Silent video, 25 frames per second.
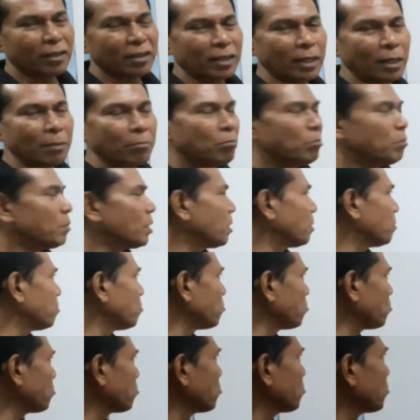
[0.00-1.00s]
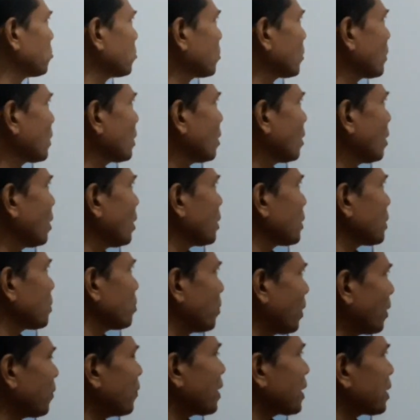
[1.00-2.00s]
some
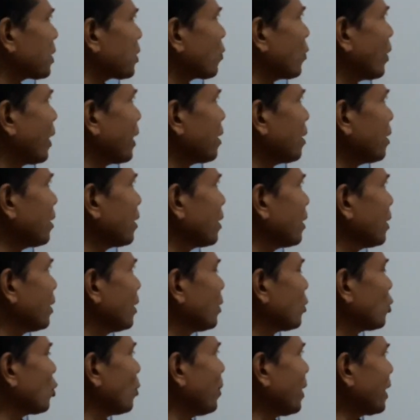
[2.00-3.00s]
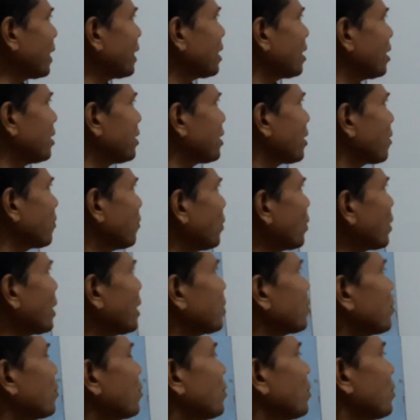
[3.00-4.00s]
perfect square to make it easier for
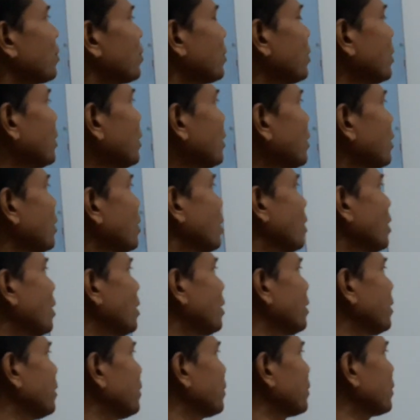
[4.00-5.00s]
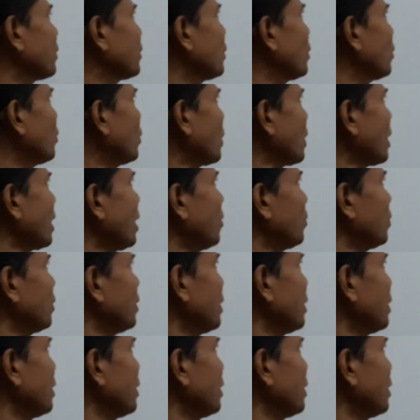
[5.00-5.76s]
us to work out